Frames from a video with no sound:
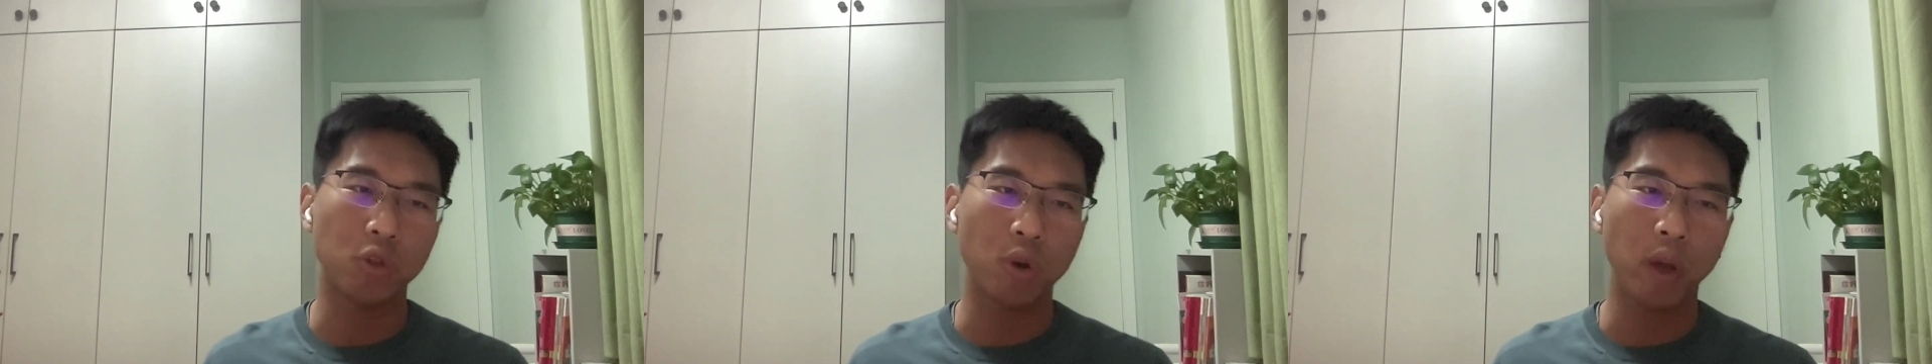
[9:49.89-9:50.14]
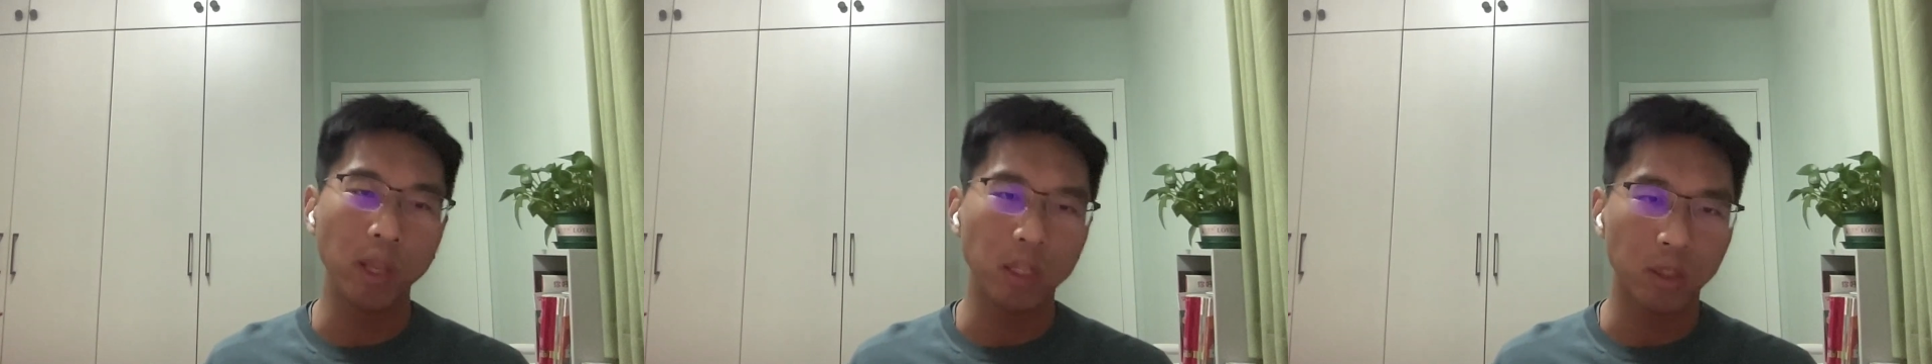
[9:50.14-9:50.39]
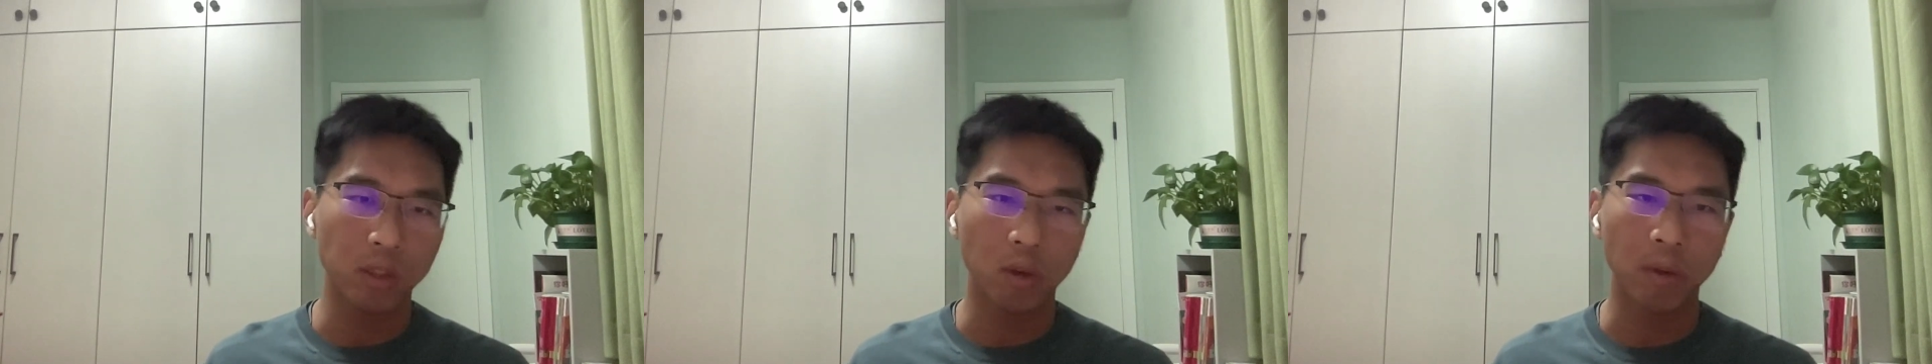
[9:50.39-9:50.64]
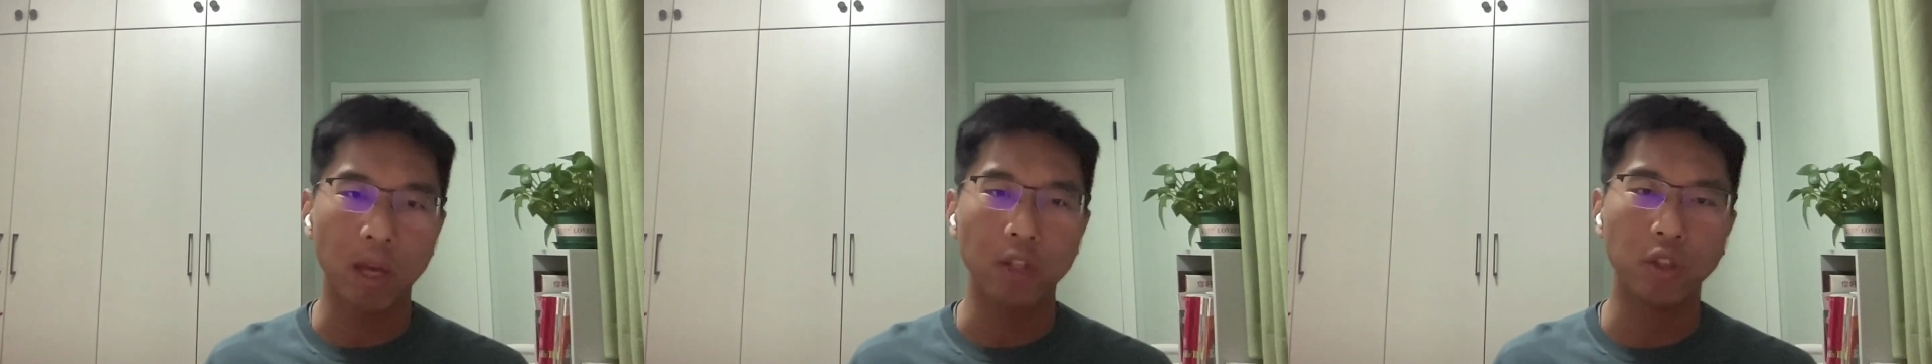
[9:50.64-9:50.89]
train it
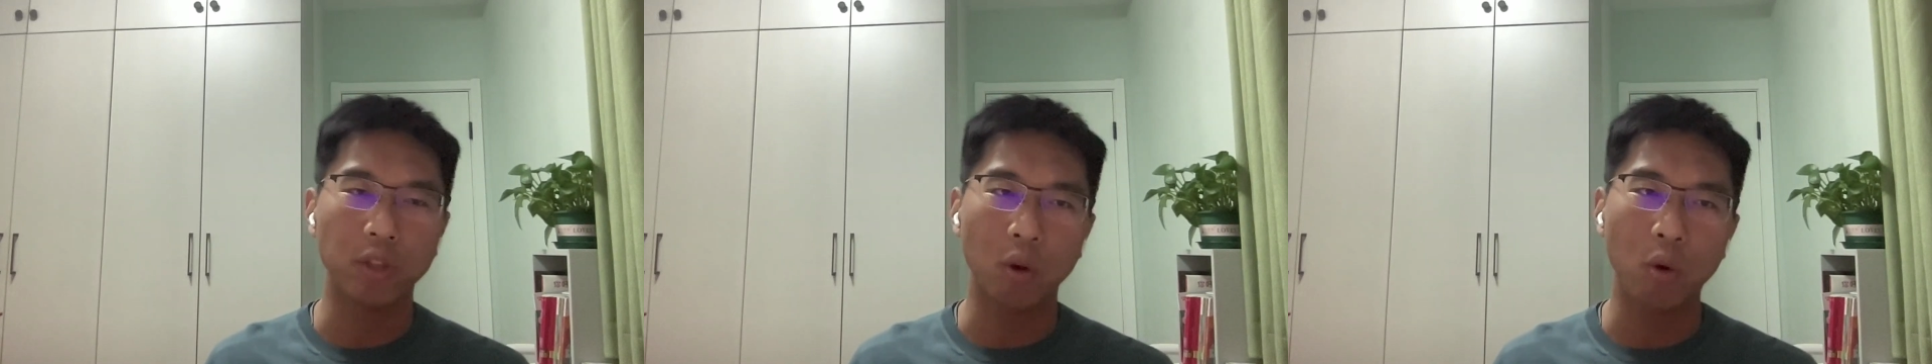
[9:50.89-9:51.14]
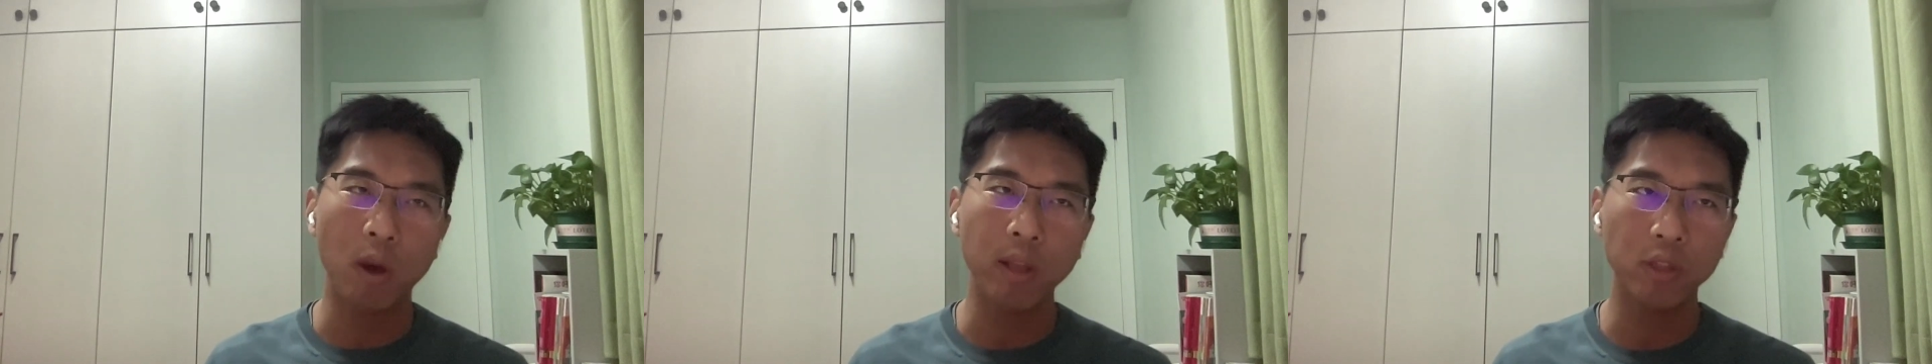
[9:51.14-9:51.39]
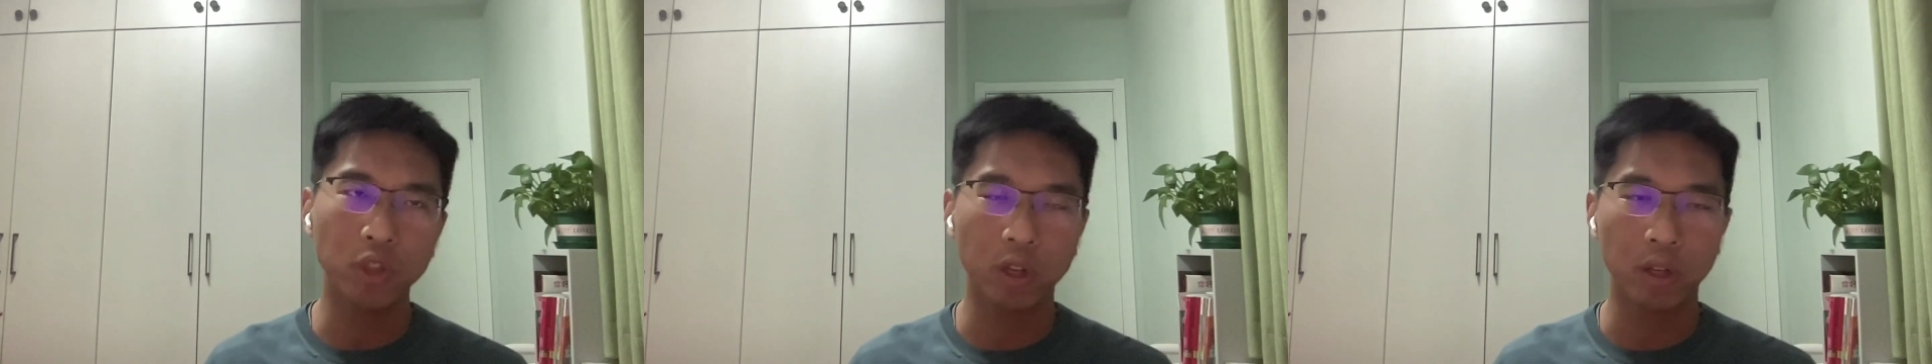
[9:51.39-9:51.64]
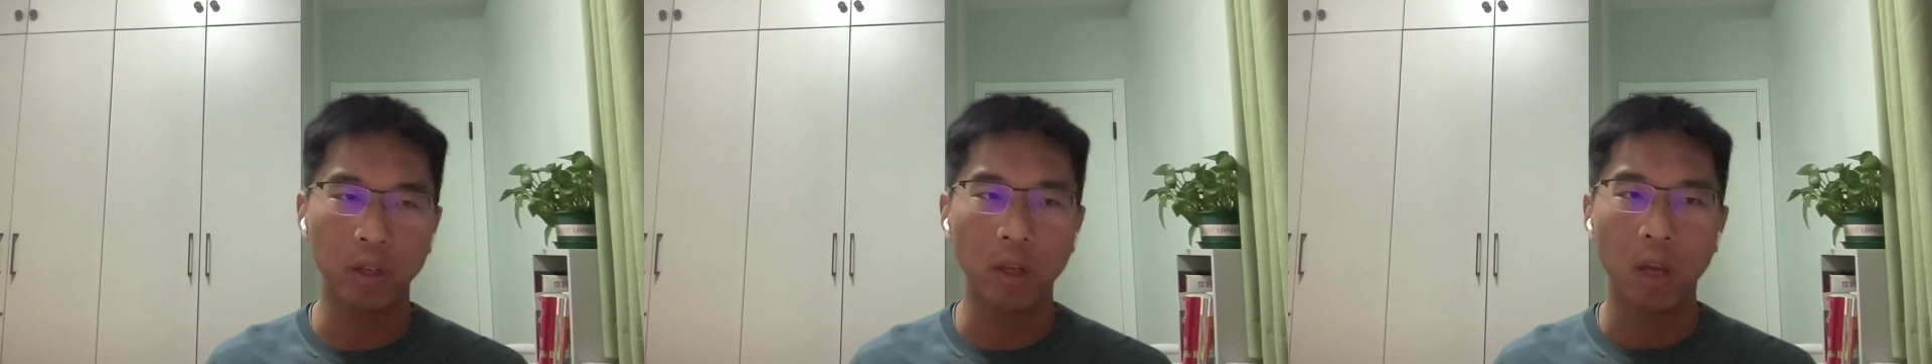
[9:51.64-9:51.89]
so that the
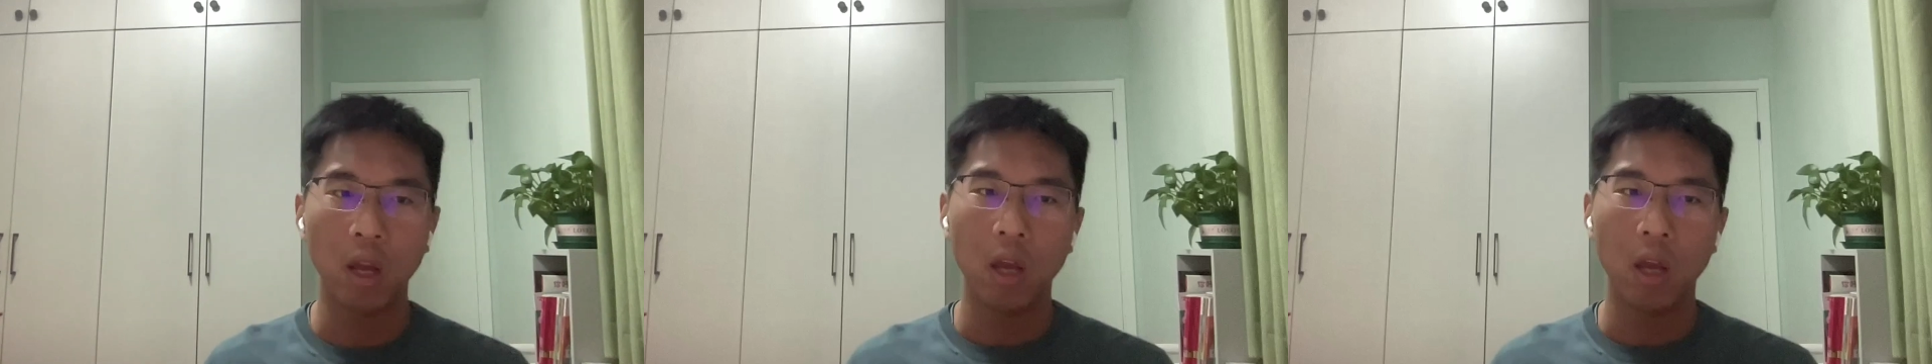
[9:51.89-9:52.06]
question